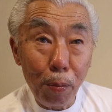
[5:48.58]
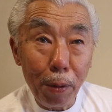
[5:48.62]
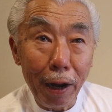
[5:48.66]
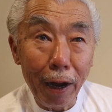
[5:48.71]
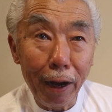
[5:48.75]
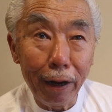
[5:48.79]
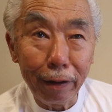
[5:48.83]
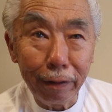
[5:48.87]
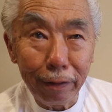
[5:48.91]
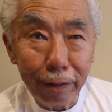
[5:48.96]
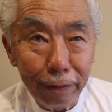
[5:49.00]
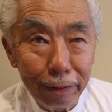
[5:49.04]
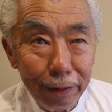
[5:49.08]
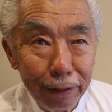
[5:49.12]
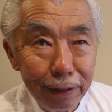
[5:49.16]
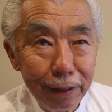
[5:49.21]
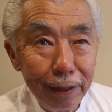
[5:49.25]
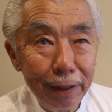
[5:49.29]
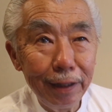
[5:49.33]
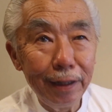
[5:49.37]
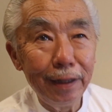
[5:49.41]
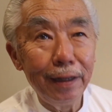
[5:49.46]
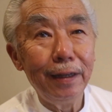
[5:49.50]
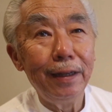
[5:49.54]

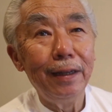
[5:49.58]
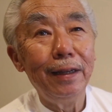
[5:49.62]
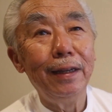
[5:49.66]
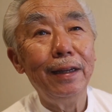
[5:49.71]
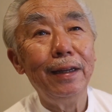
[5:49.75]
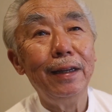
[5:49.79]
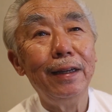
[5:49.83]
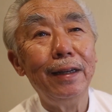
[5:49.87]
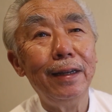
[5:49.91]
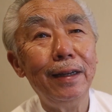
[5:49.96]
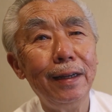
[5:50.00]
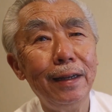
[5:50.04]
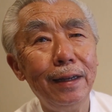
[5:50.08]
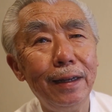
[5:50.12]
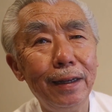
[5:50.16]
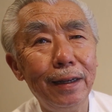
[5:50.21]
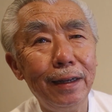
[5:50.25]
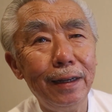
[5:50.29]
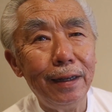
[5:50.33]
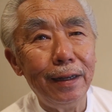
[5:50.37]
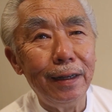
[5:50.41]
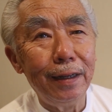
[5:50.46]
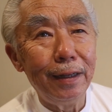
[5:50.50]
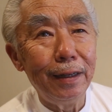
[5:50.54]
models
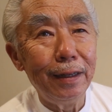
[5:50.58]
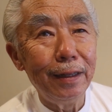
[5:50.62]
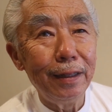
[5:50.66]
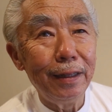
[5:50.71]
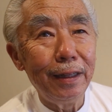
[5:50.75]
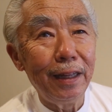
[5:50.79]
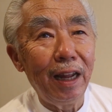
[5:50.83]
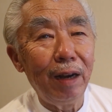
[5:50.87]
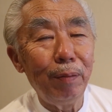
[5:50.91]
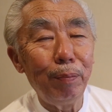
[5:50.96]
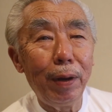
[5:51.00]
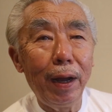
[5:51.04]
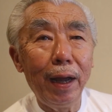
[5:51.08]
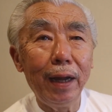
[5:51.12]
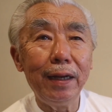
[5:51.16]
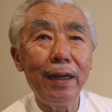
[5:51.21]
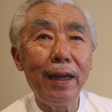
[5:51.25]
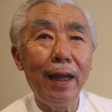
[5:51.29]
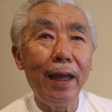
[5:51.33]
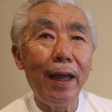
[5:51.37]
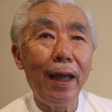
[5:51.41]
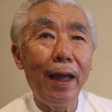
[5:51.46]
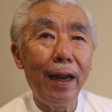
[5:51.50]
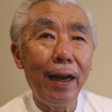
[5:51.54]
that my
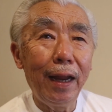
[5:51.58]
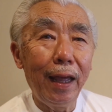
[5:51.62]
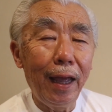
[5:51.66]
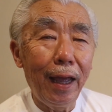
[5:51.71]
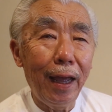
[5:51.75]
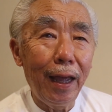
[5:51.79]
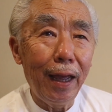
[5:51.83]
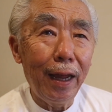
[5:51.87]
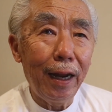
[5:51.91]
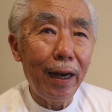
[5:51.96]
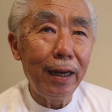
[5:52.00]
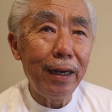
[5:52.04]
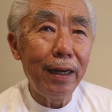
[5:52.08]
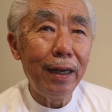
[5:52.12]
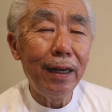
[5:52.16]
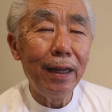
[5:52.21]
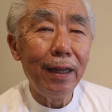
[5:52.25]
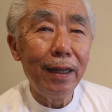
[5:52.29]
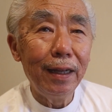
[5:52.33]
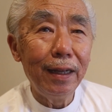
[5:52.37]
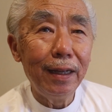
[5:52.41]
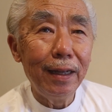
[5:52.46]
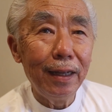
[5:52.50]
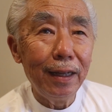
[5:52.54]
dad had
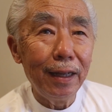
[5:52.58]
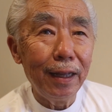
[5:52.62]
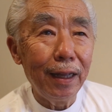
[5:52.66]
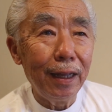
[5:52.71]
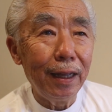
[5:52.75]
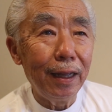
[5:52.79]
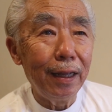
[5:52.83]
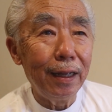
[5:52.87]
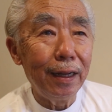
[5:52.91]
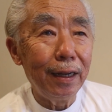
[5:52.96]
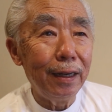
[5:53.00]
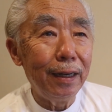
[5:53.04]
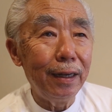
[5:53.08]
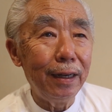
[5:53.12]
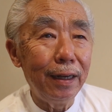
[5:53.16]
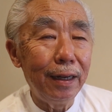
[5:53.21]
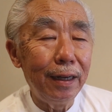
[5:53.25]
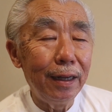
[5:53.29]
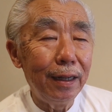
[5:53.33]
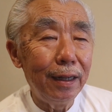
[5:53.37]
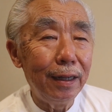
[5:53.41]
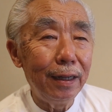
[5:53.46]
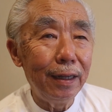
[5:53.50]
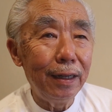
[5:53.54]

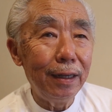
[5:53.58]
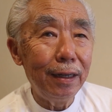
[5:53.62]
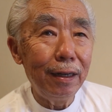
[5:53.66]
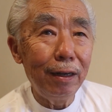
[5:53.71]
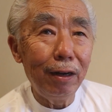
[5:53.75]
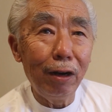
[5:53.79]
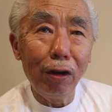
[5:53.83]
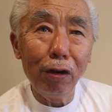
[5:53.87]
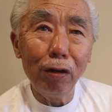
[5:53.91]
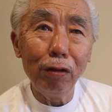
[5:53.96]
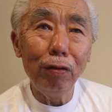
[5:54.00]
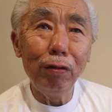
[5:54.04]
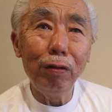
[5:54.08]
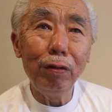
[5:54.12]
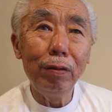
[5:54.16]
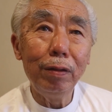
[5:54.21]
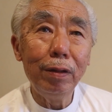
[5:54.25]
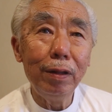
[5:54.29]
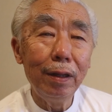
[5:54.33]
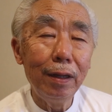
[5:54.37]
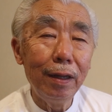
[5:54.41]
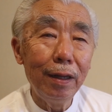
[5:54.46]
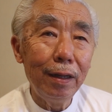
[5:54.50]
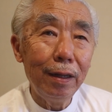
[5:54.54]
and learned
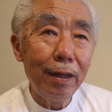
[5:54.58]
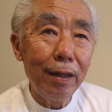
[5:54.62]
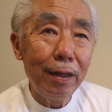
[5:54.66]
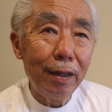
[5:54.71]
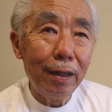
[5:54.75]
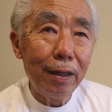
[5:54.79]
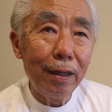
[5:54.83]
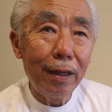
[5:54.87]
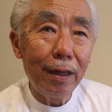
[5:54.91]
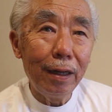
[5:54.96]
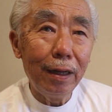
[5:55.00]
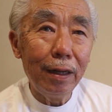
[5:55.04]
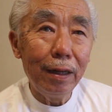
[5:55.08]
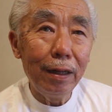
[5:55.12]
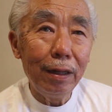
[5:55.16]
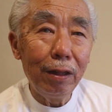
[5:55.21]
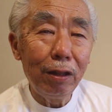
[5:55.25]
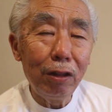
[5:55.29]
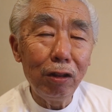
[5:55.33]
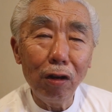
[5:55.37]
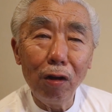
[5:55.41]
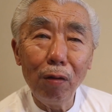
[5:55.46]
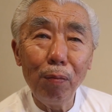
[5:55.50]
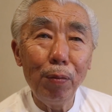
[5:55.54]

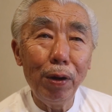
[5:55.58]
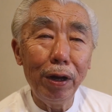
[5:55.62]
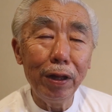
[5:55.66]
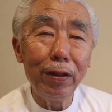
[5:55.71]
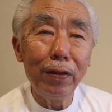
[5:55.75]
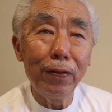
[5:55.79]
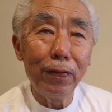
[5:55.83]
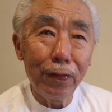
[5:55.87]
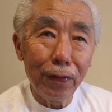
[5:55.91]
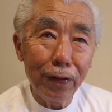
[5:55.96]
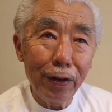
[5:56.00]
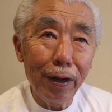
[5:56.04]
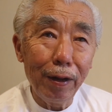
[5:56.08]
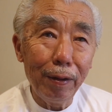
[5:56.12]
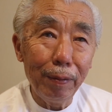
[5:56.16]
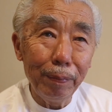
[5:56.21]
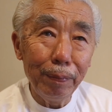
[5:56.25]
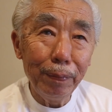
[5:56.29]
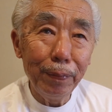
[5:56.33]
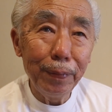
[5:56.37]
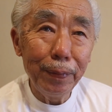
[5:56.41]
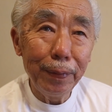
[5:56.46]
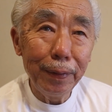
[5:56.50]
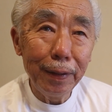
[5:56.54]
so much from,